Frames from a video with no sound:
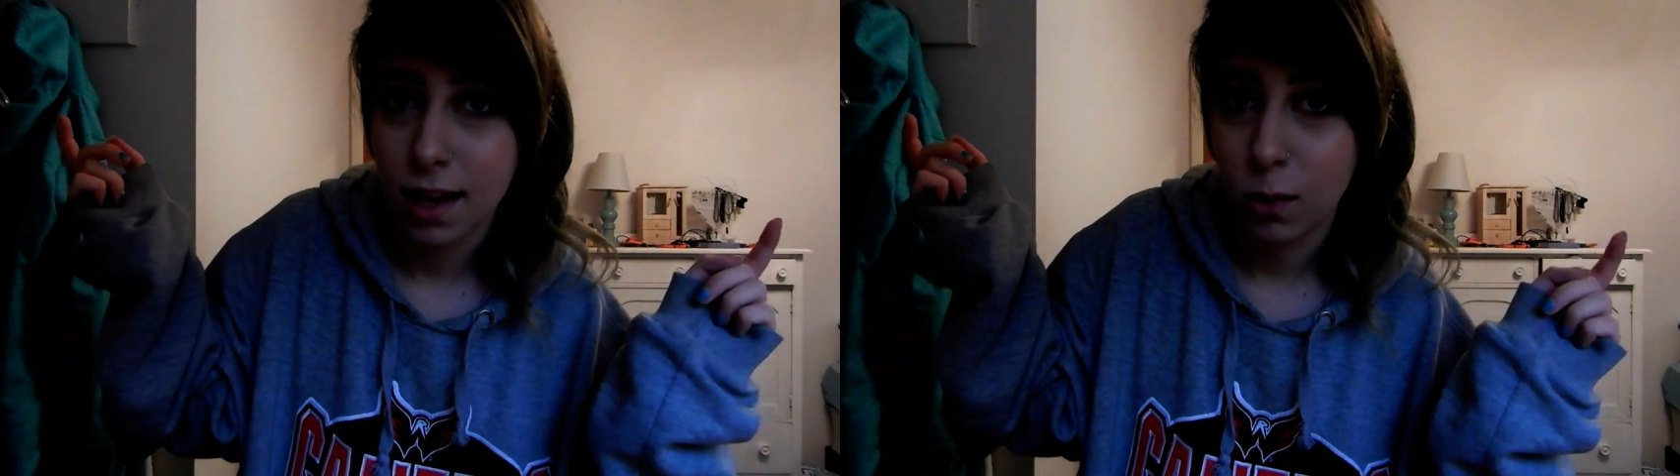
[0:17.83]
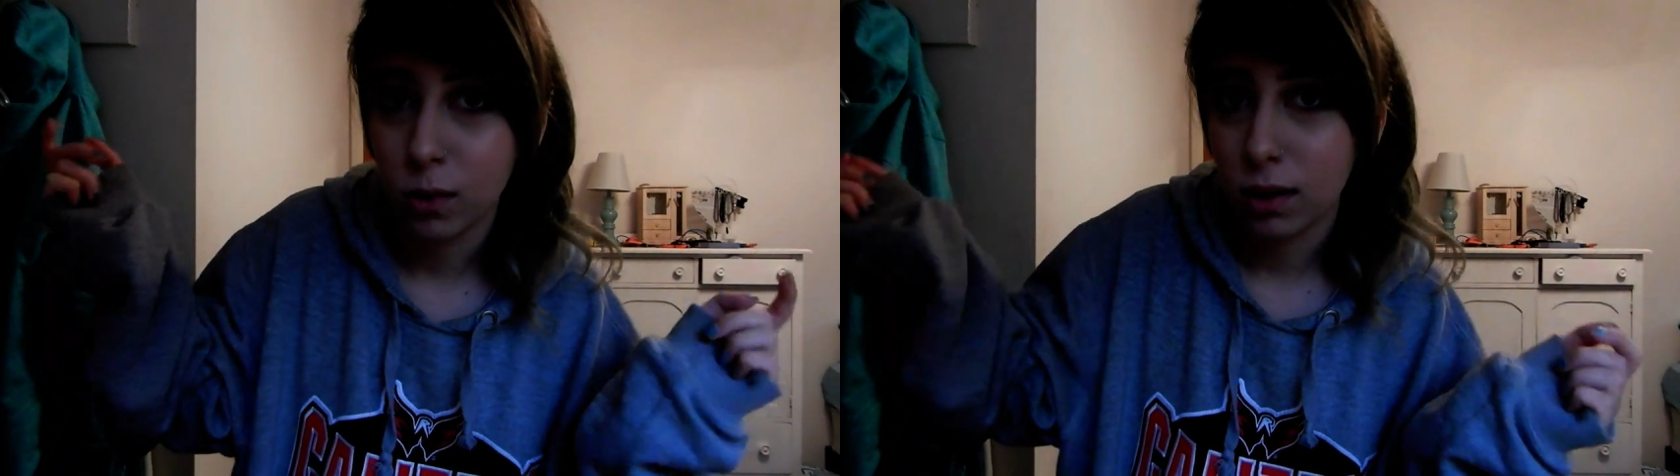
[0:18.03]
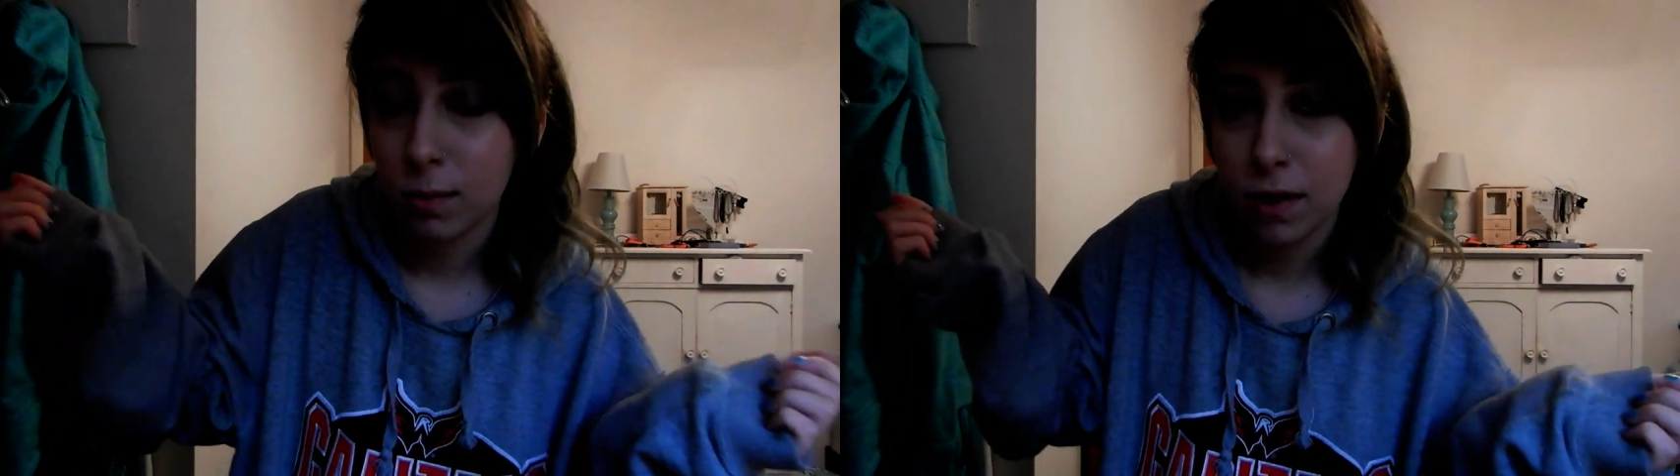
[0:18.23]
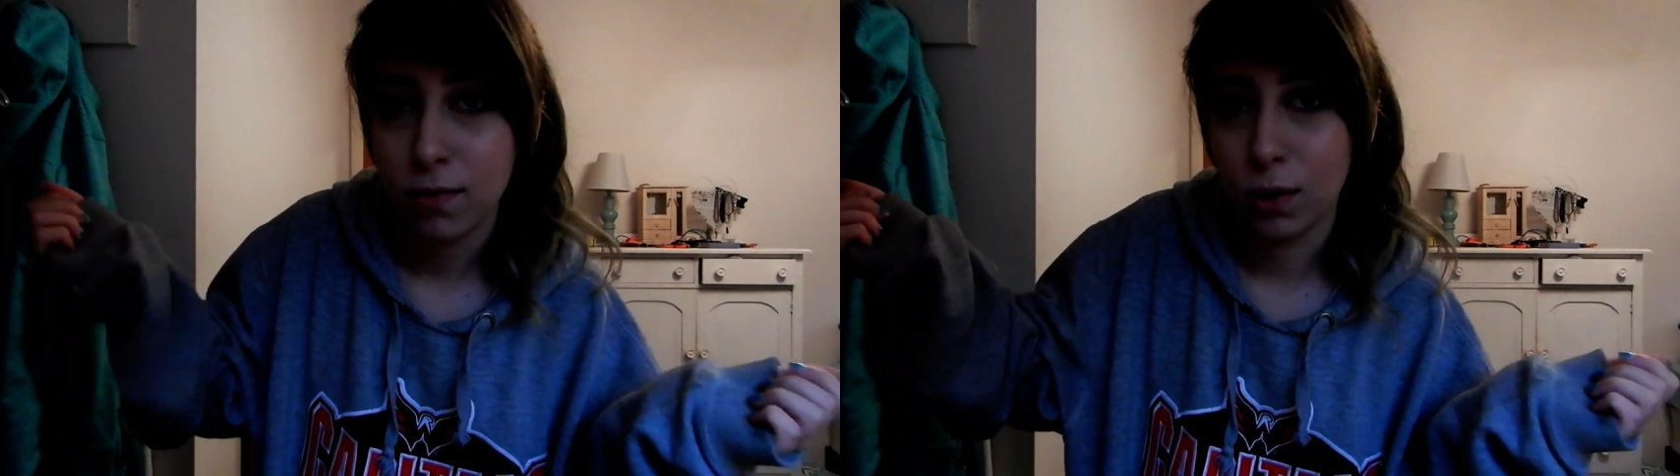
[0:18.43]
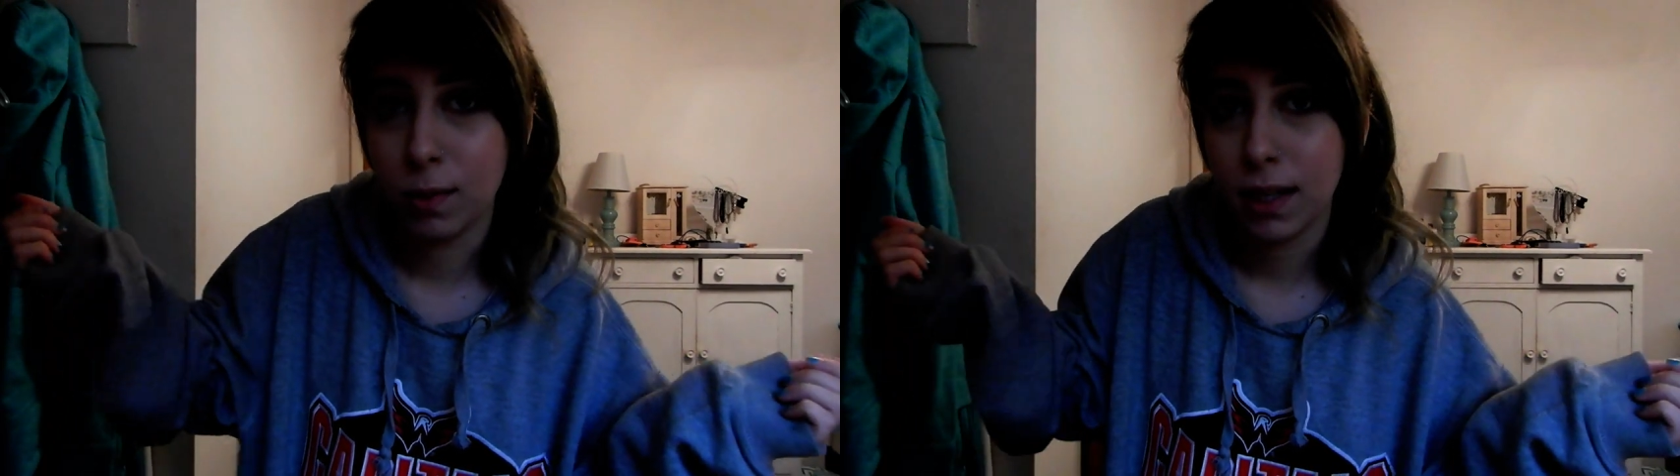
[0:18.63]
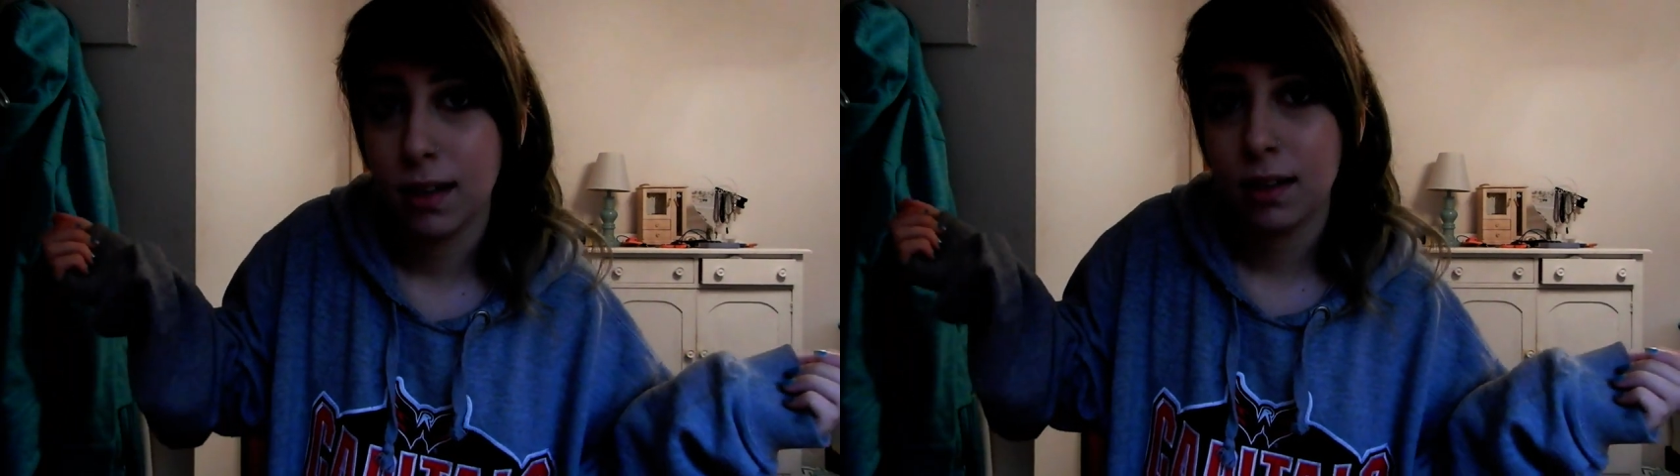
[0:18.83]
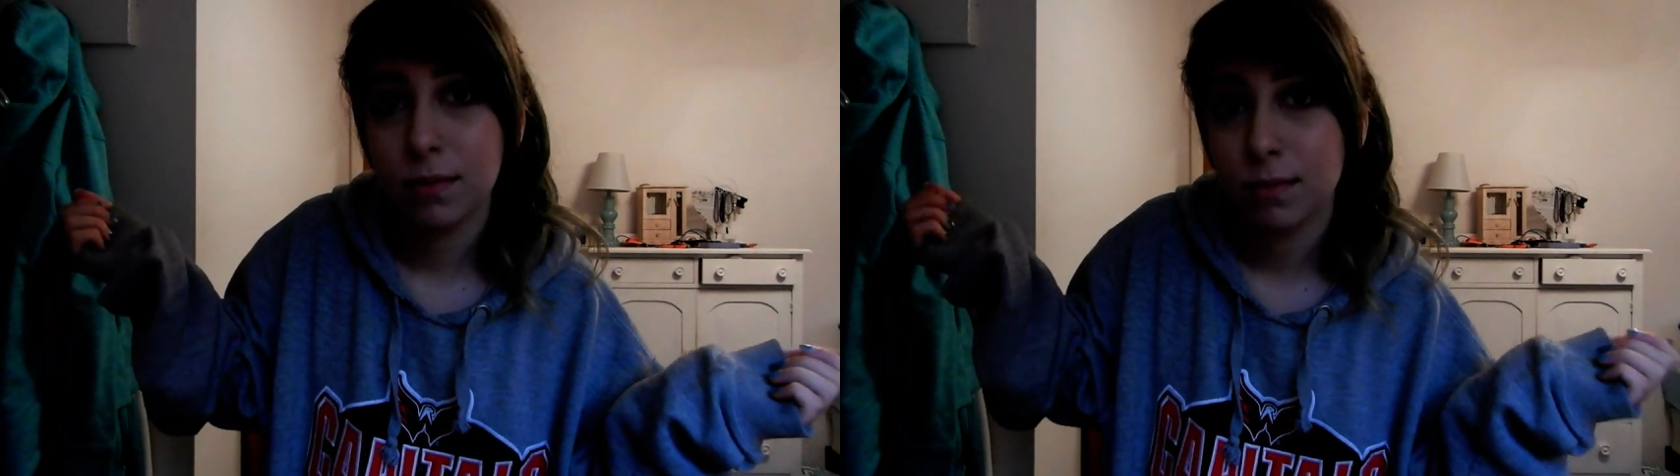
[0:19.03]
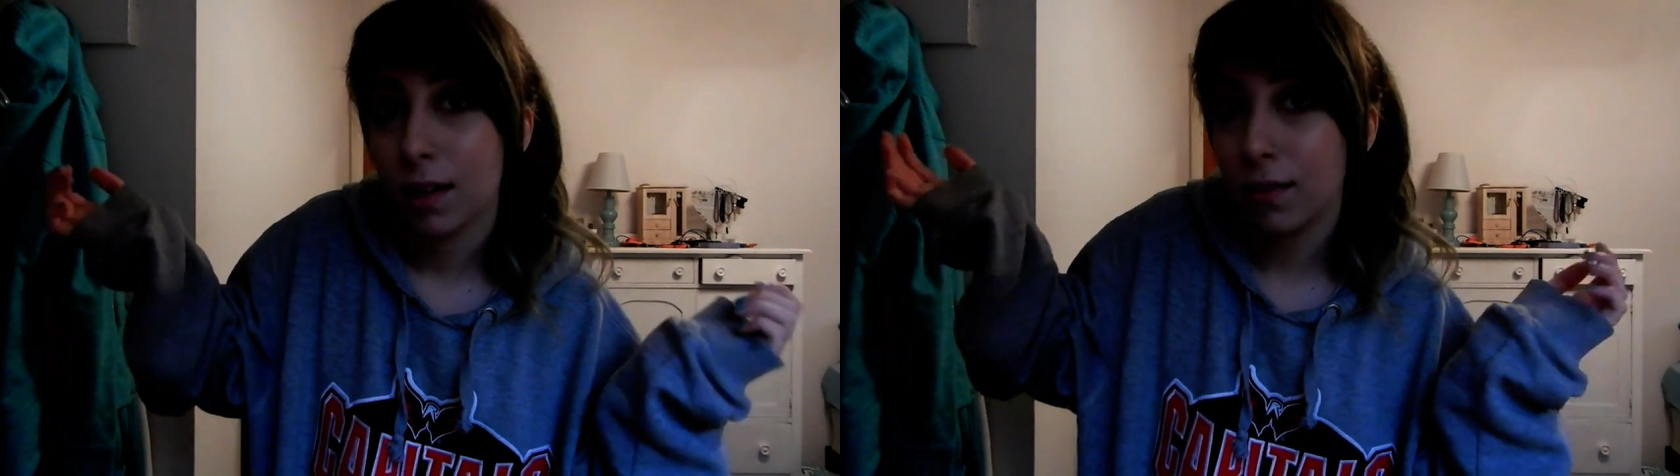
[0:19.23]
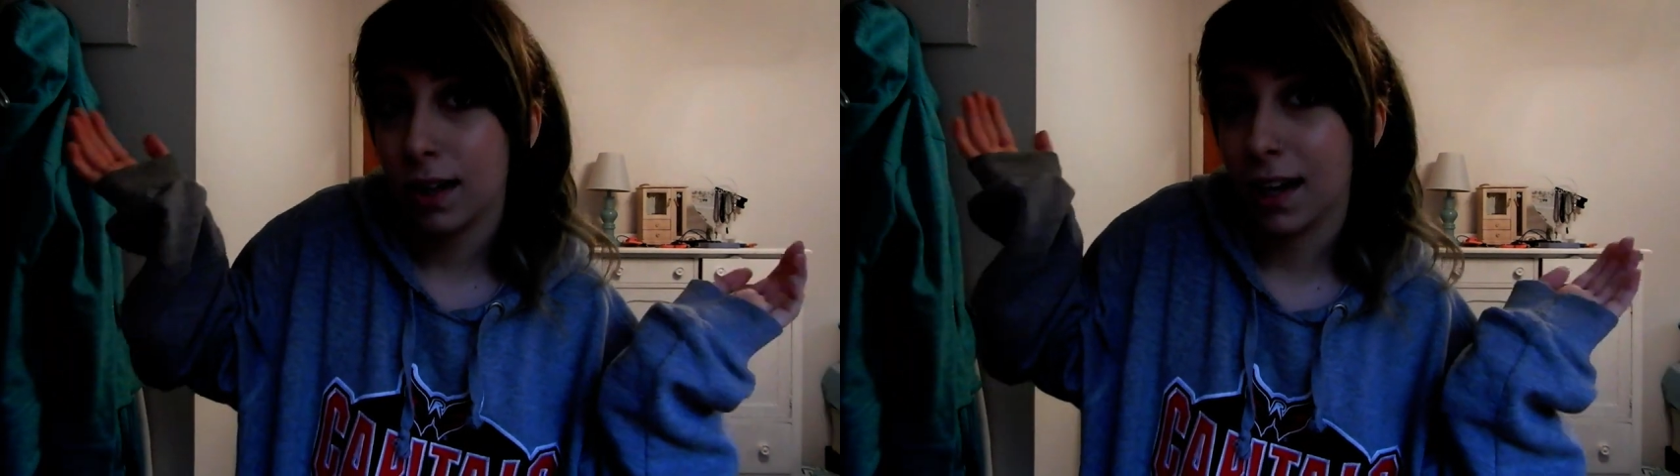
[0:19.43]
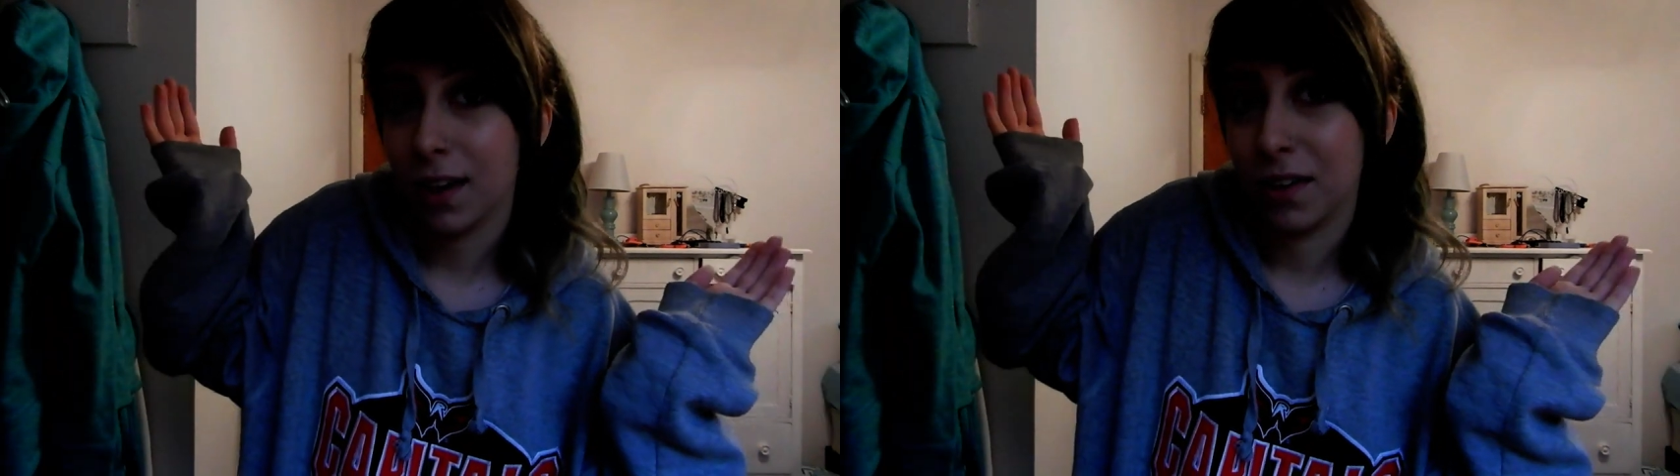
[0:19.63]
and we're gonna be filming a
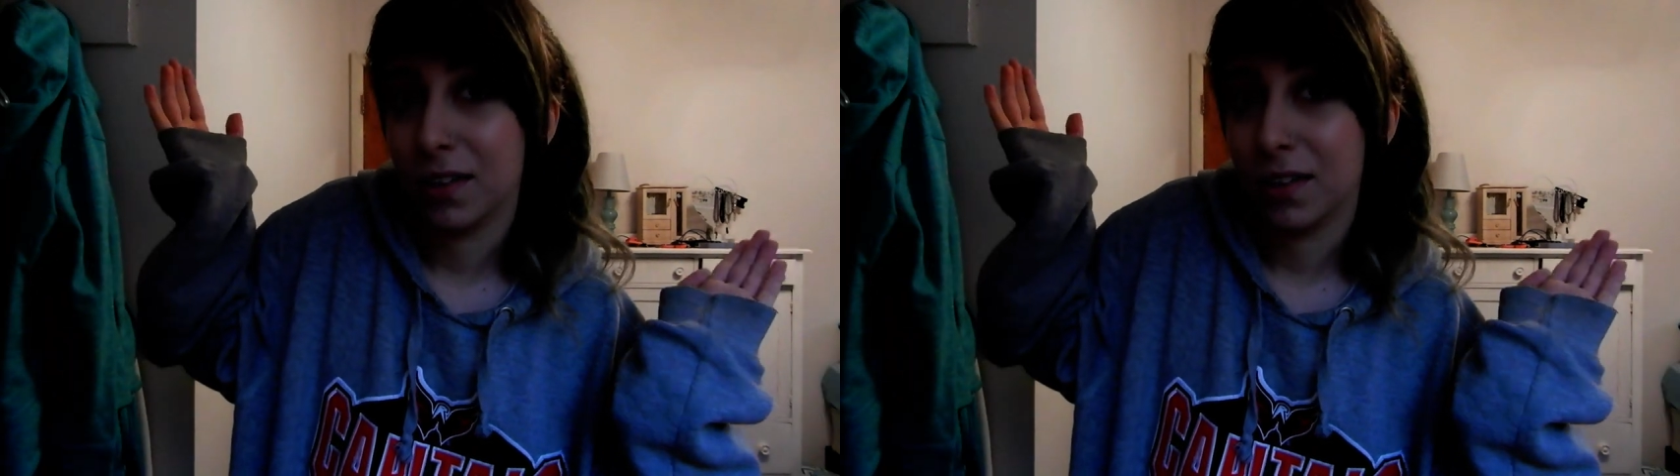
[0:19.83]
video,